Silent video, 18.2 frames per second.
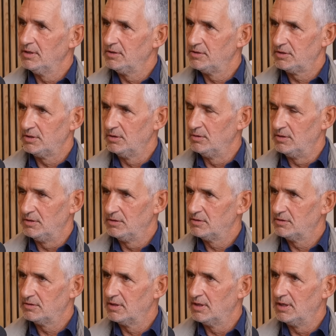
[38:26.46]
as soon
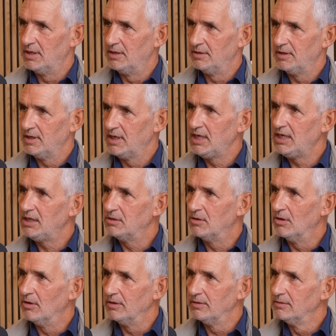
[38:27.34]
as uh, the
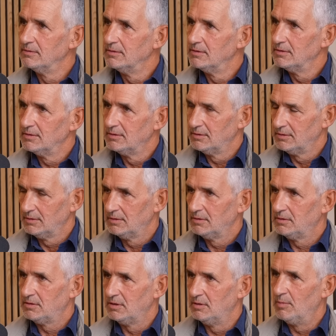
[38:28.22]
heat got
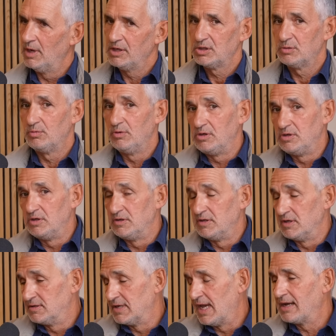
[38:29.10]
too much, which
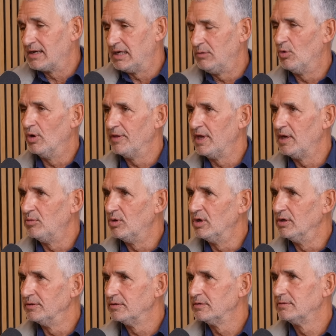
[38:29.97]
is exactly what they
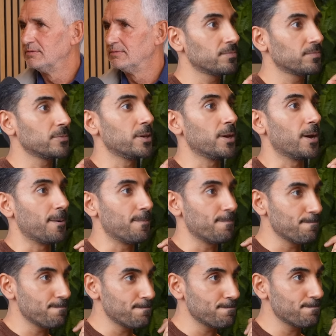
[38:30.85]
want. Yeah,
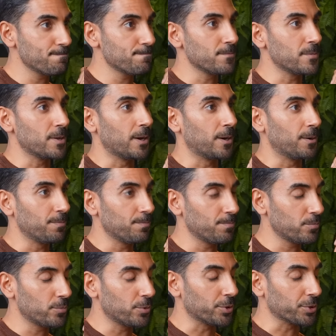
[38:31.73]
yeah.
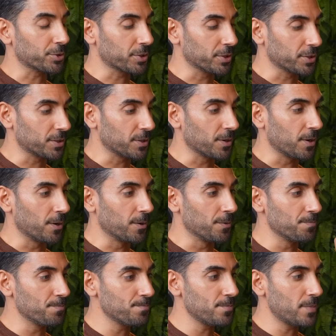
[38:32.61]
Well, it's good to
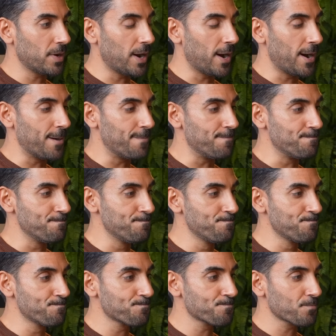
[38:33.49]
know. Um,
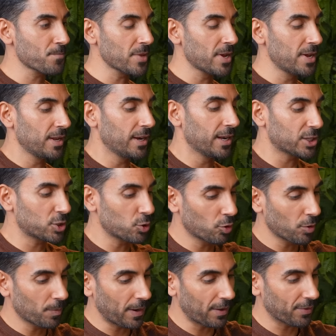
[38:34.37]
let's
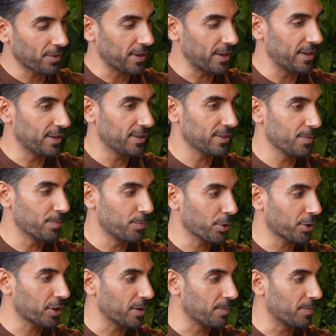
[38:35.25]
talk about the the
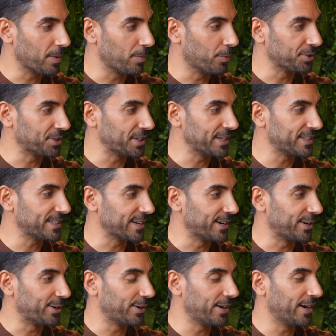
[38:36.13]
book in a bit more
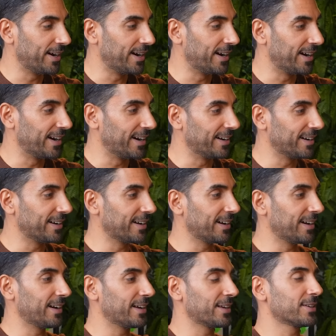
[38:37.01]
detail. Uh,
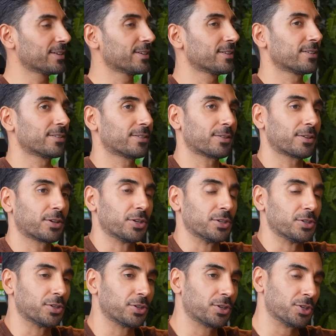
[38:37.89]

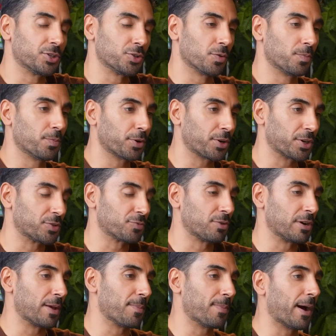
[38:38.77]
because your book is
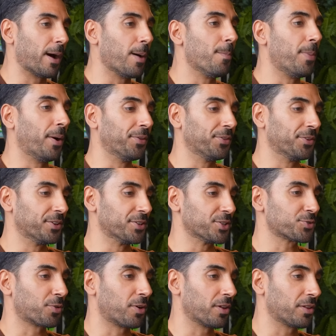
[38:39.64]
really about
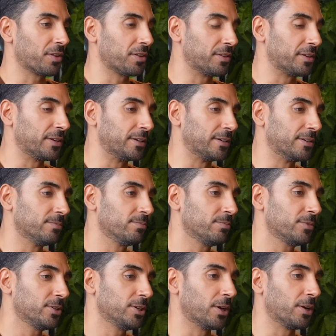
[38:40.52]
abundance rather than
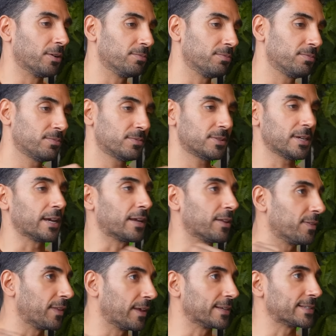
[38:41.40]
you know
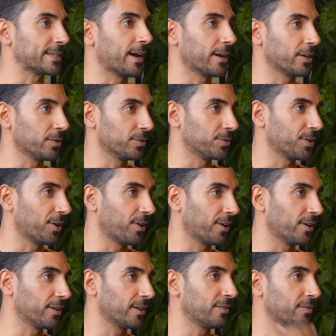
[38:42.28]
taking things out of your
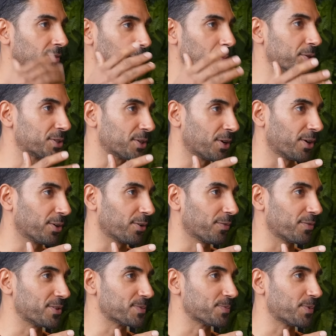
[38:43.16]
diet. Even though we started
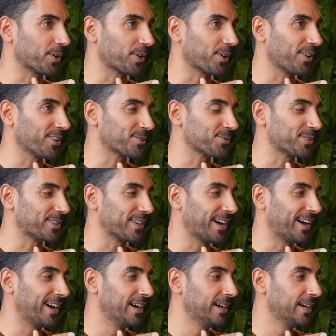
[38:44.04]
off this podcast with
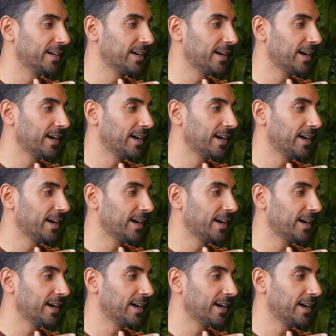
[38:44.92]
that,